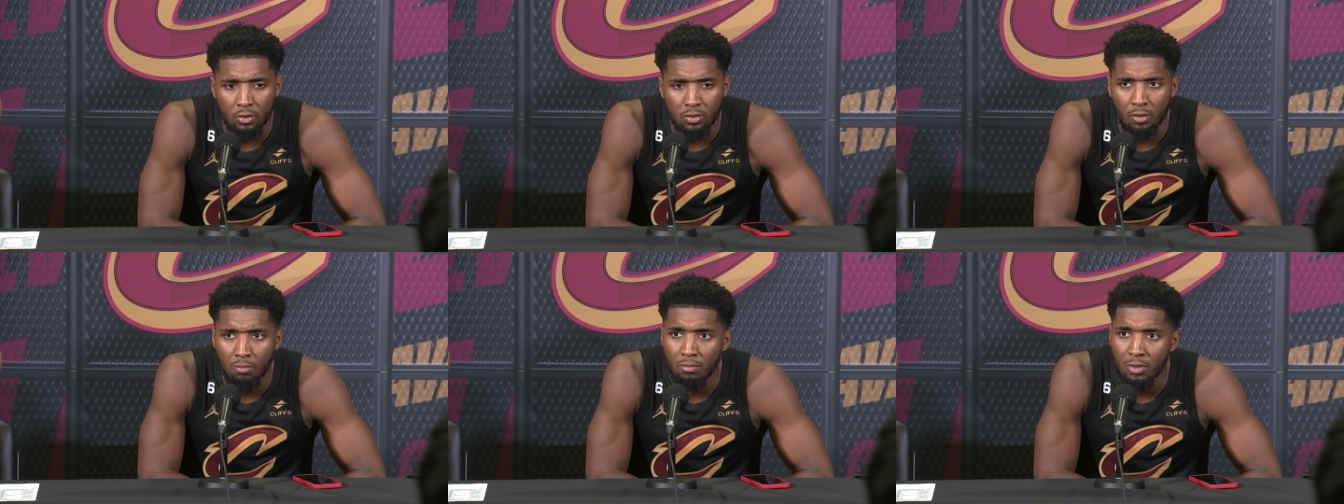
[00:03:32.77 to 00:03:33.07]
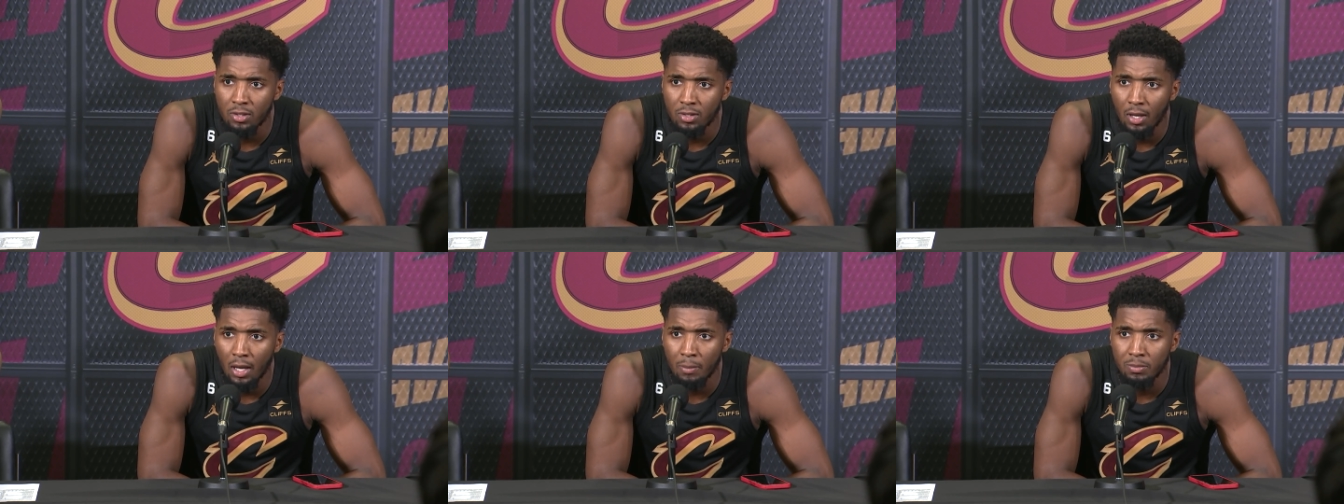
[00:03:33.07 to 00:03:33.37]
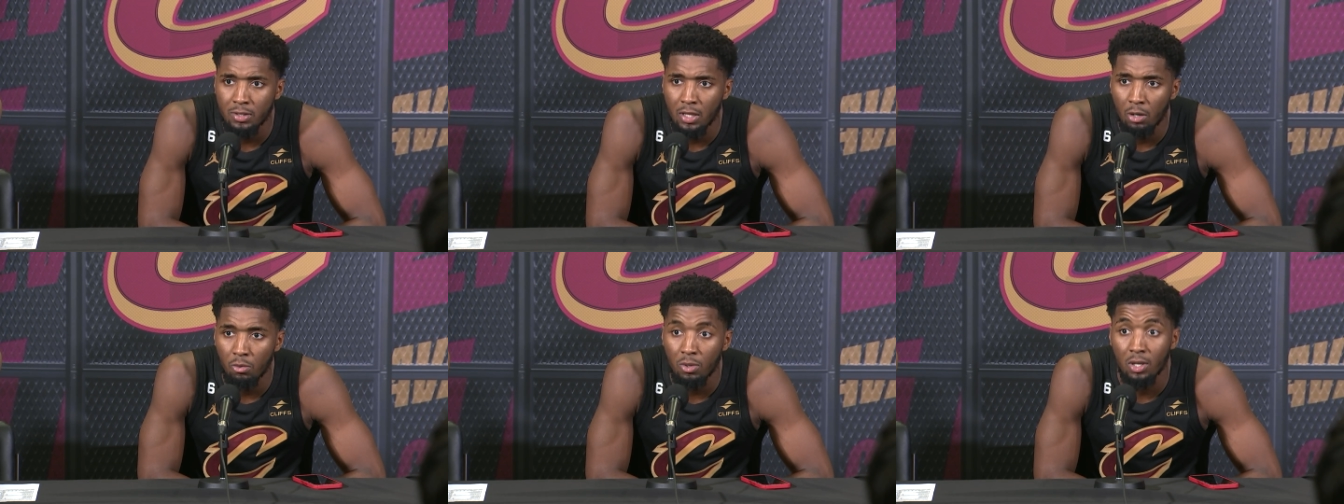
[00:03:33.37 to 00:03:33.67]
a, some
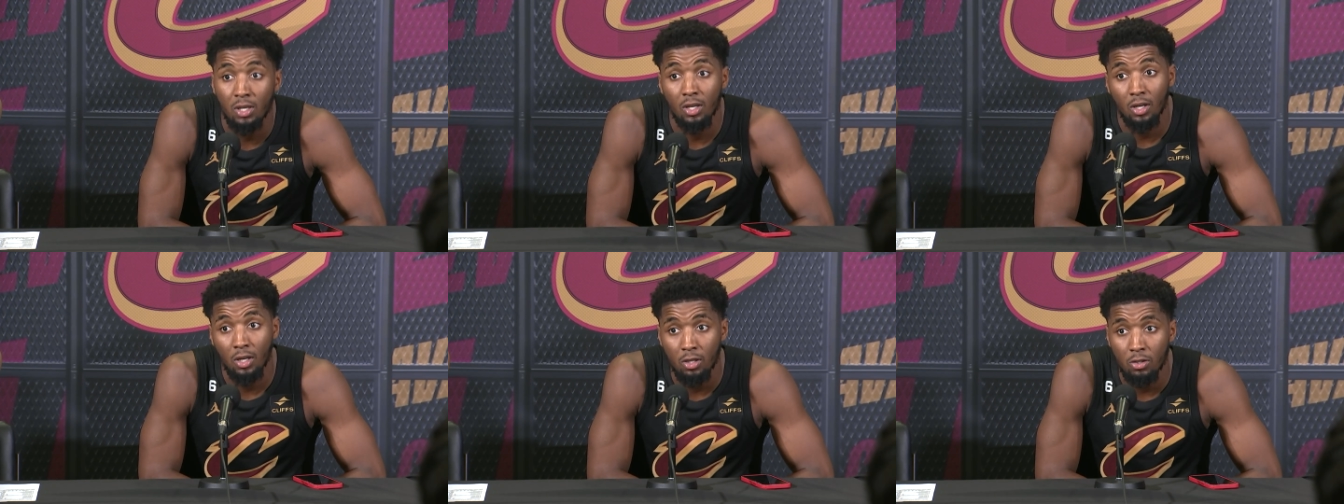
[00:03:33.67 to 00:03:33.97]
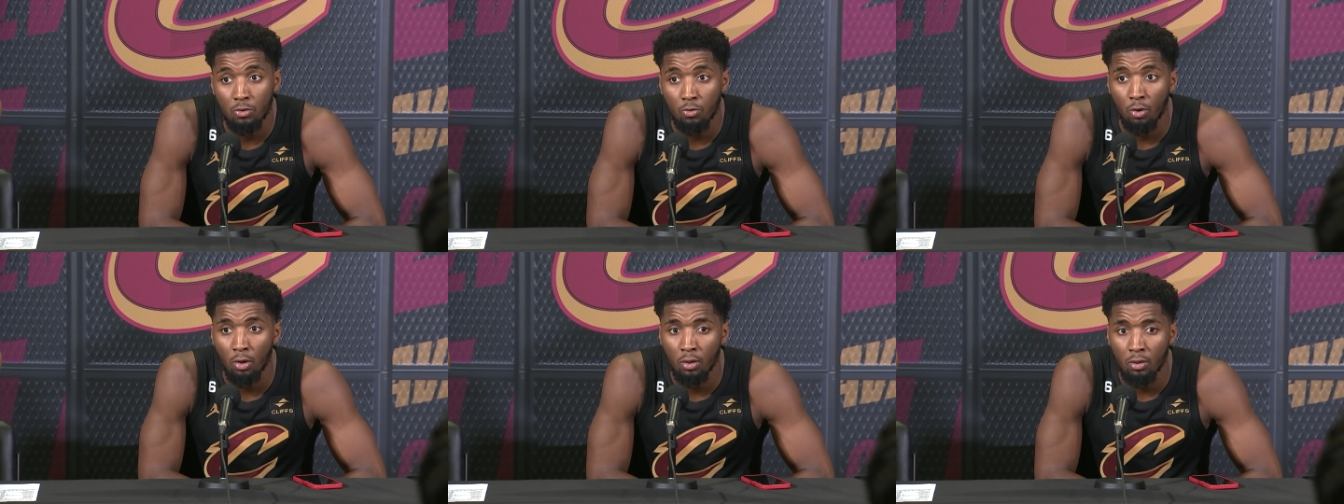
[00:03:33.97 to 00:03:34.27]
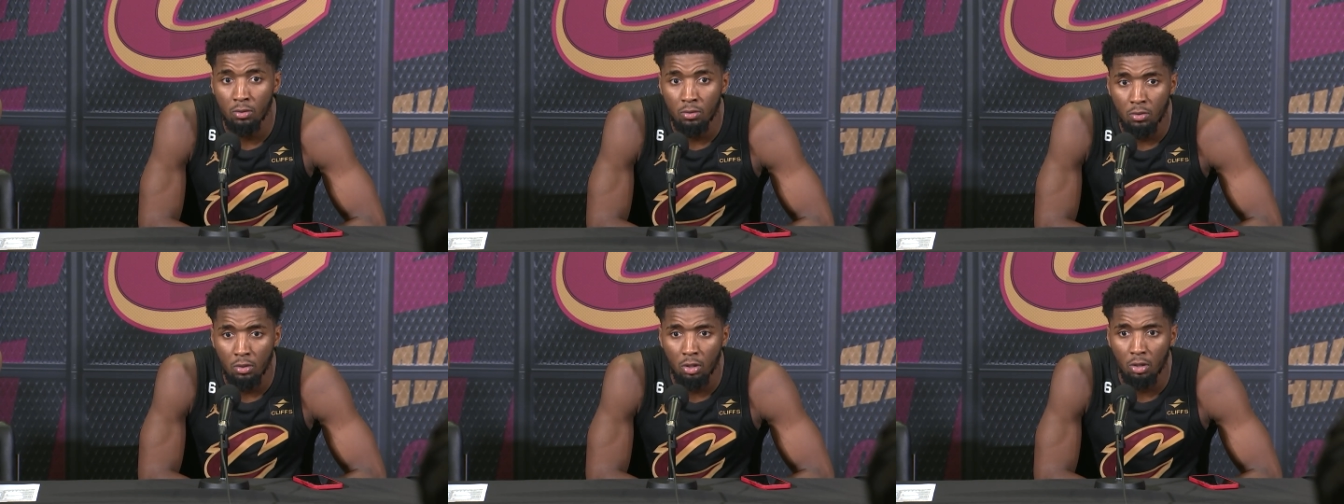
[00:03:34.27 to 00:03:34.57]
mishaps that we can
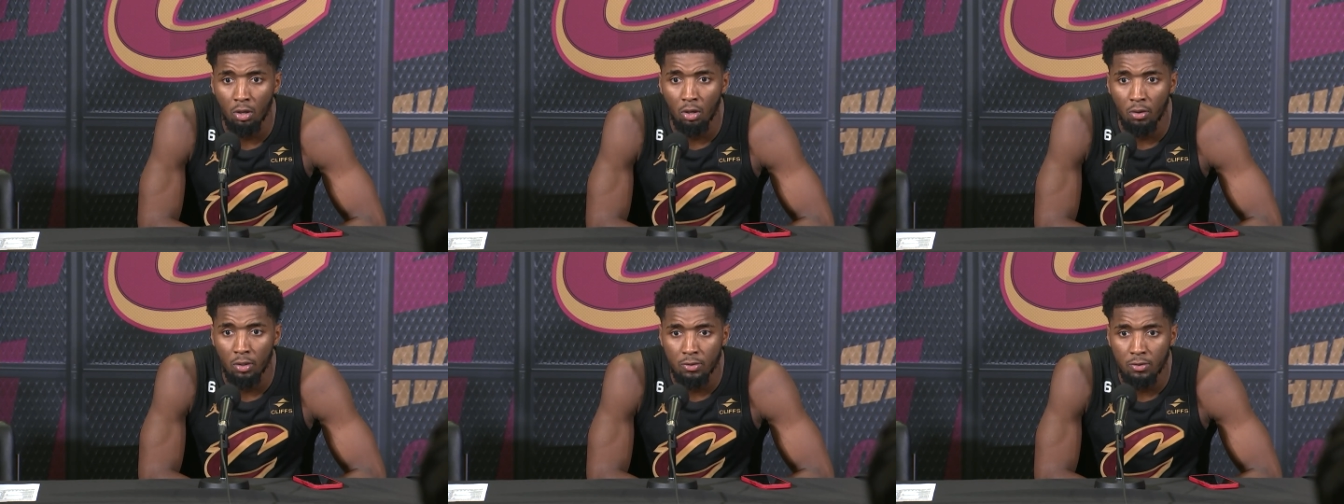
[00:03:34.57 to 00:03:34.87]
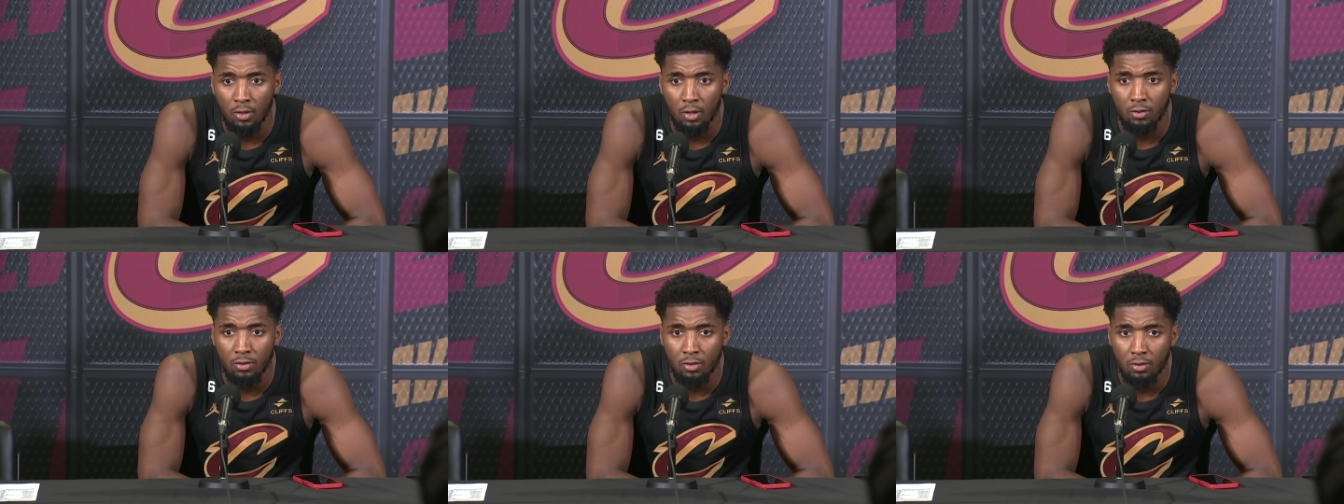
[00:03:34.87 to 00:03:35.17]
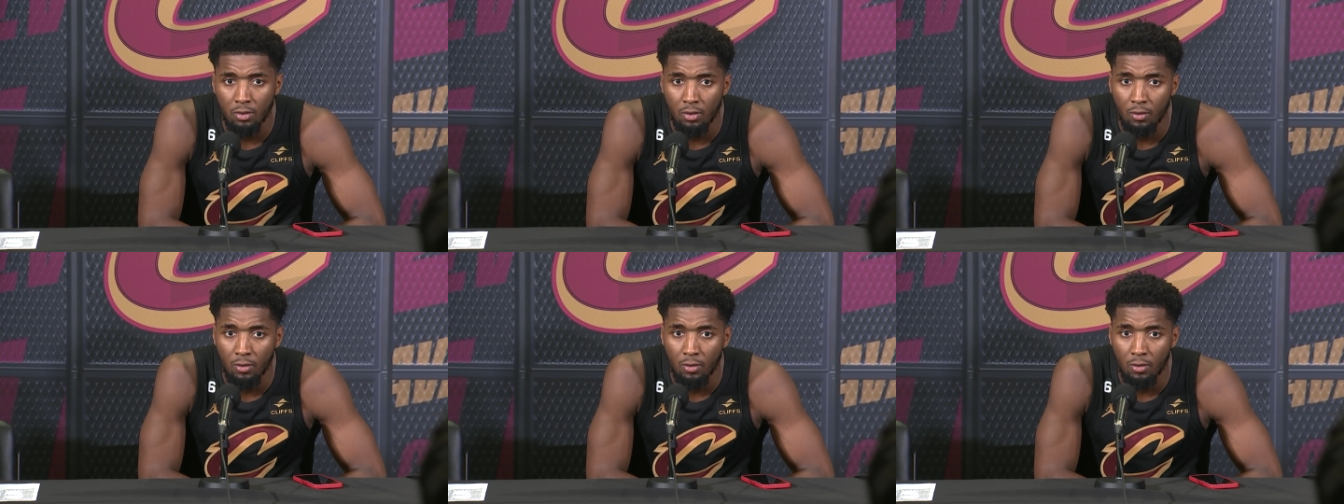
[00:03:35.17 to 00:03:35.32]
control, you know, it's it's